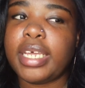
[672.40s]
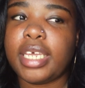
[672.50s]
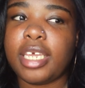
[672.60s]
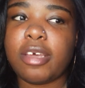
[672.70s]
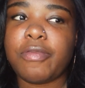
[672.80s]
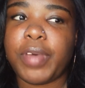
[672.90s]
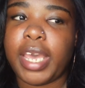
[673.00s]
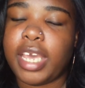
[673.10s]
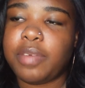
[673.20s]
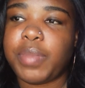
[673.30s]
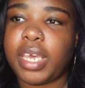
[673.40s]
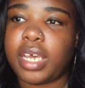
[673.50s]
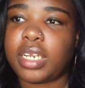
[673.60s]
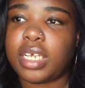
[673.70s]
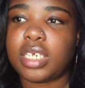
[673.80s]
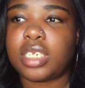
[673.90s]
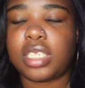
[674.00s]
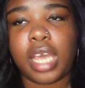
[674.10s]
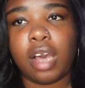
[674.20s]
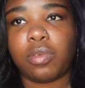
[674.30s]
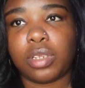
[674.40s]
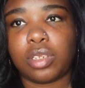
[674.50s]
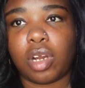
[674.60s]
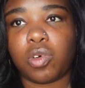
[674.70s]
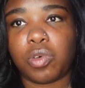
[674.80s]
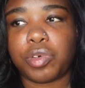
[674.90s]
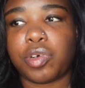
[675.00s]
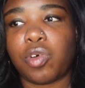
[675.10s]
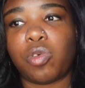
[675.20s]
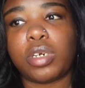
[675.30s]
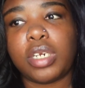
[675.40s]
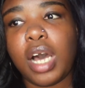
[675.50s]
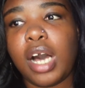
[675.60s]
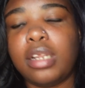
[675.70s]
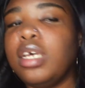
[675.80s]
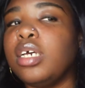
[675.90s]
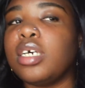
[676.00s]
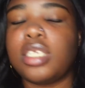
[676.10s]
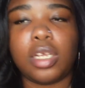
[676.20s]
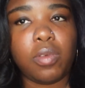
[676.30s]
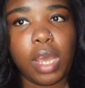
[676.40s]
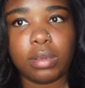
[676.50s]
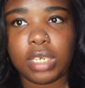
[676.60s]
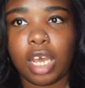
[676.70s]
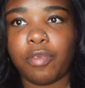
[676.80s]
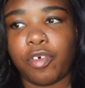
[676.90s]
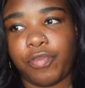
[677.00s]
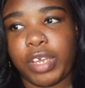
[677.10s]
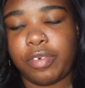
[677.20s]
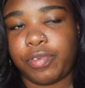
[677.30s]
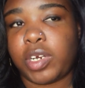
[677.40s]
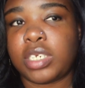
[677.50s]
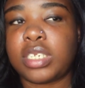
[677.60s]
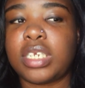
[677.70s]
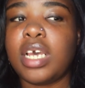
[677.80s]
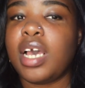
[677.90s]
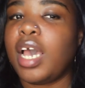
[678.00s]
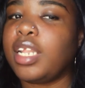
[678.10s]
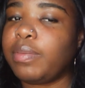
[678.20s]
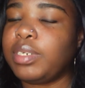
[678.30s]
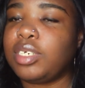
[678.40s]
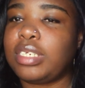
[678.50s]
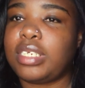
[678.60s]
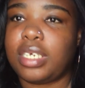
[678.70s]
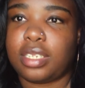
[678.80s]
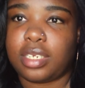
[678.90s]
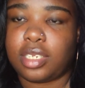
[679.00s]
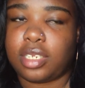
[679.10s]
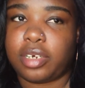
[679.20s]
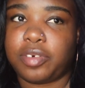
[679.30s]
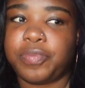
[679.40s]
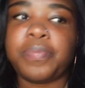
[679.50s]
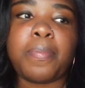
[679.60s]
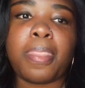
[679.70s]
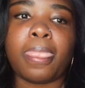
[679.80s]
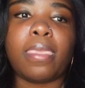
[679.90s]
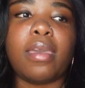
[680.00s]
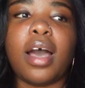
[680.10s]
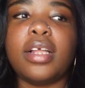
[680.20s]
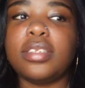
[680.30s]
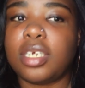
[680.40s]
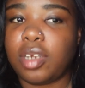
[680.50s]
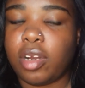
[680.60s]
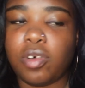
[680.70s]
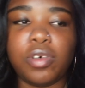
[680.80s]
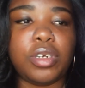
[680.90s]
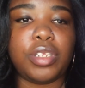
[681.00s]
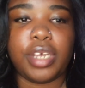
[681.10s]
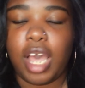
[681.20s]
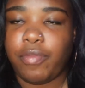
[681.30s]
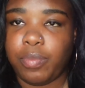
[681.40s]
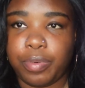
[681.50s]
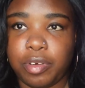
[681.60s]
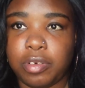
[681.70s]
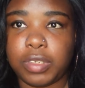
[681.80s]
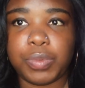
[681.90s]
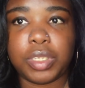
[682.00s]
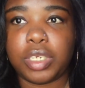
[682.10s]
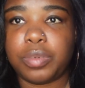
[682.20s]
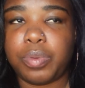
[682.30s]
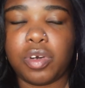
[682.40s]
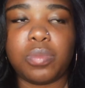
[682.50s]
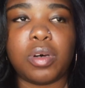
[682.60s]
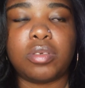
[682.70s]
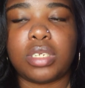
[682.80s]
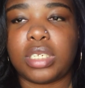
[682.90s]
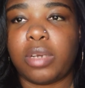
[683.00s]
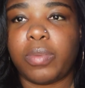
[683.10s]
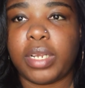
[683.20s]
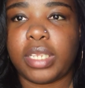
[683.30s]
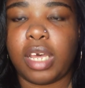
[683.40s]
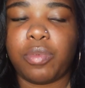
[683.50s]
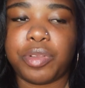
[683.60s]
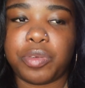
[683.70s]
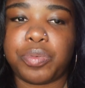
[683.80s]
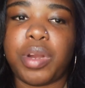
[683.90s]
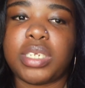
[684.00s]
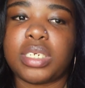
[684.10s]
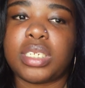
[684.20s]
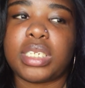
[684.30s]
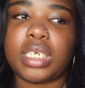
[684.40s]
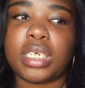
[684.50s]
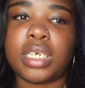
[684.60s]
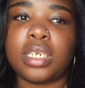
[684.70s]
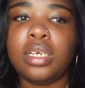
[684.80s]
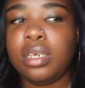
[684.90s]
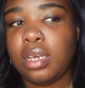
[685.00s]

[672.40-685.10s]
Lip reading: if Hangman is down with the Dark Order or not, because they don't have time for fake friends. And let me just say this, though. The Dark Order, they have improved with their promos and stuff like that, with their presence in